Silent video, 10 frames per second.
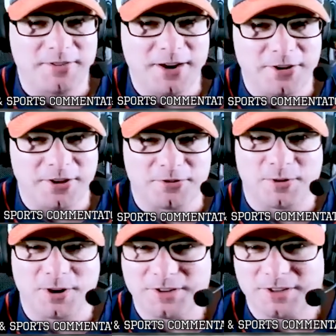
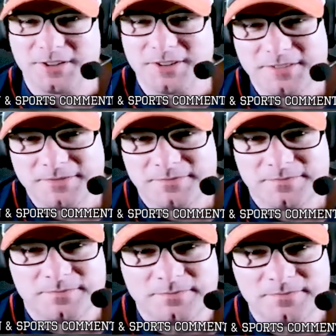I'll tell you what.
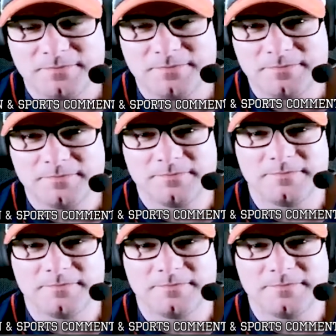I got a chance to